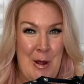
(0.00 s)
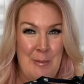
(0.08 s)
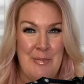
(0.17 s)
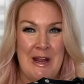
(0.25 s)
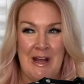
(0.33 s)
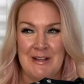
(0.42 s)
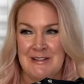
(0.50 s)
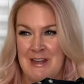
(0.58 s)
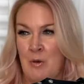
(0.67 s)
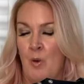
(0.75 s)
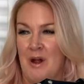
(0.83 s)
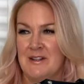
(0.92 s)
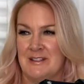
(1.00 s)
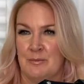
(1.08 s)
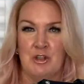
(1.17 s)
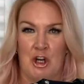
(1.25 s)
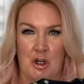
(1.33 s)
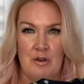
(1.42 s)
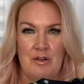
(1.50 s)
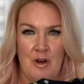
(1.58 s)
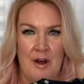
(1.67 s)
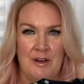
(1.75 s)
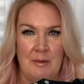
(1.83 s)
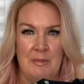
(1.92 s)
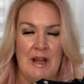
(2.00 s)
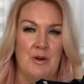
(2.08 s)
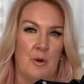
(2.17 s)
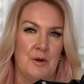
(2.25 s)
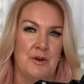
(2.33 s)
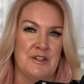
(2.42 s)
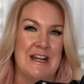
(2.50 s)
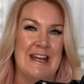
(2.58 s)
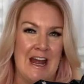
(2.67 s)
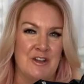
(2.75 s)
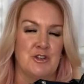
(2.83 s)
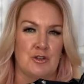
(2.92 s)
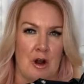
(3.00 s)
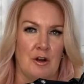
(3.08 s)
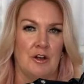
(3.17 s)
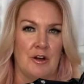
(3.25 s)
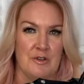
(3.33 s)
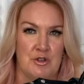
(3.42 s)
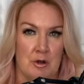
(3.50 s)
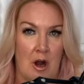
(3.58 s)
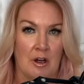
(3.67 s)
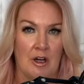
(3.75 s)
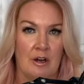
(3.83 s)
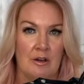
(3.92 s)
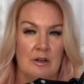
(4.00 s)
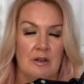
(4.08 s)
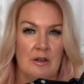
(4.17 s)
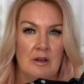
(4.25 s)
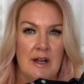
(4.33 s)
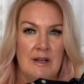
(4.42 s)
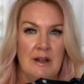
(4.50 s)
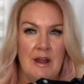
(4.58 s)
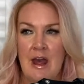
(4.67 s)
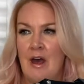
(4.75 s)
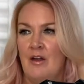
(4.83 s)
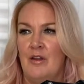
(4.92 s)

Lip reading: because they want some girth on them in order to get stronger and stronger. And